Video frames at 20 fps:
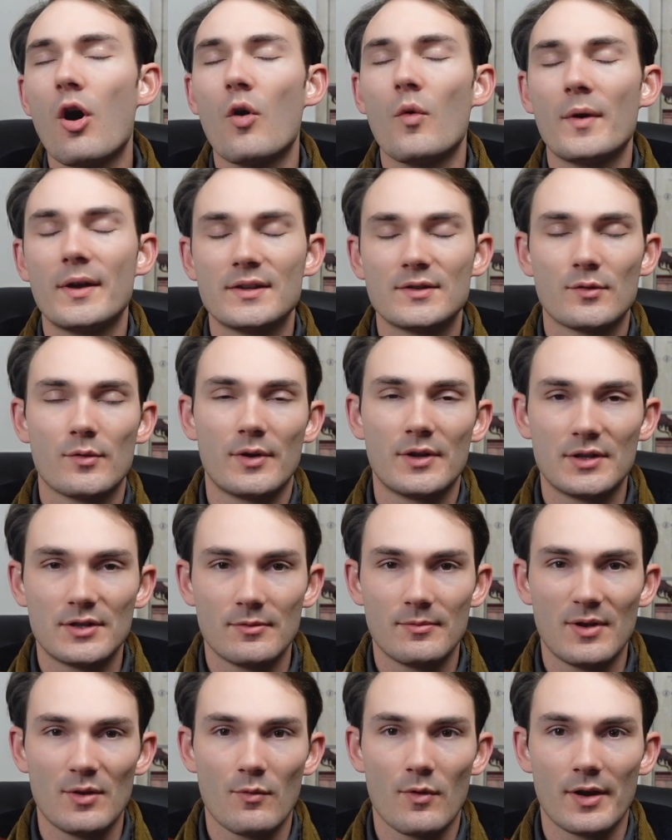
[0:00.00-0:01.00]
always going
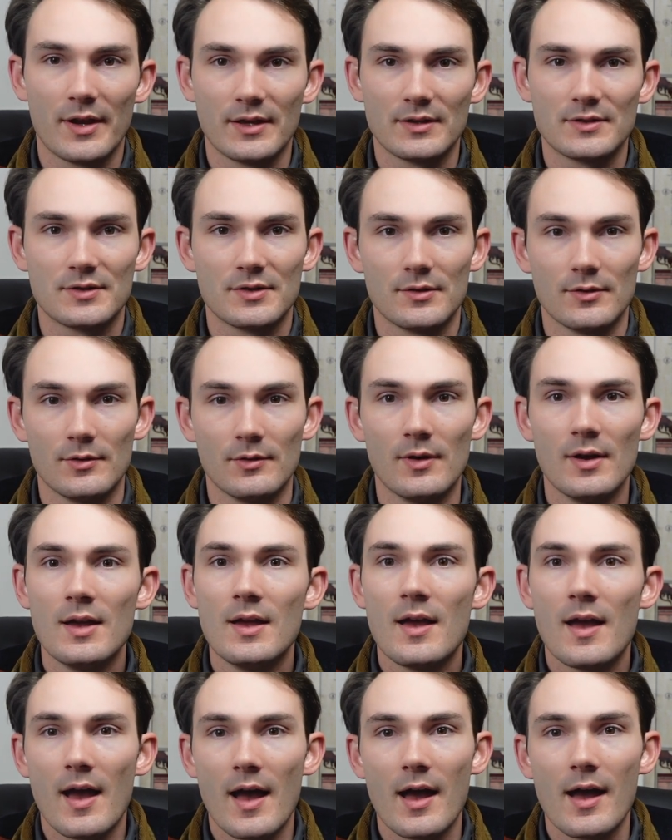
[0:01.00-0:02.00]
to be wanting to
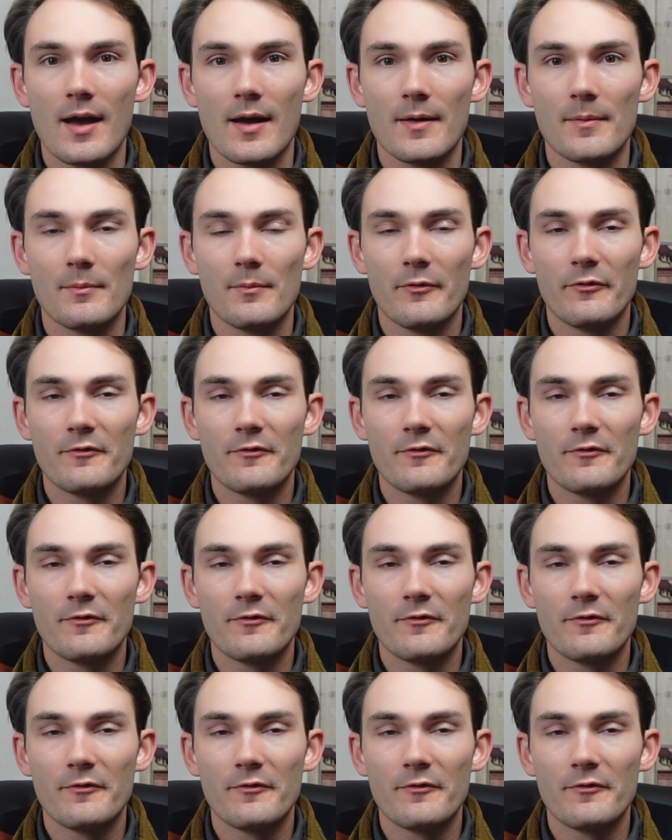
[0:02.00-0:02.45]
uh,